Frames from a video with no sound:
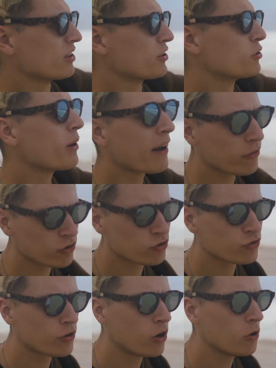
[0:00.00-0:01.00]
but you have
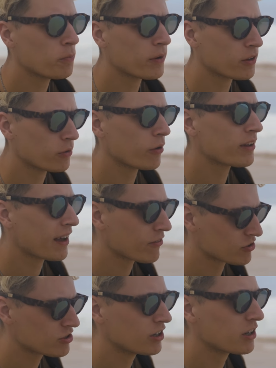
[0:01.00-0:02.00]
control, but you only
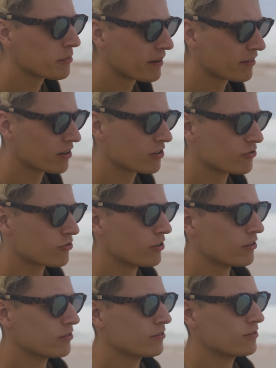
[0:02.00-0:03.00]
have a certain amount of control.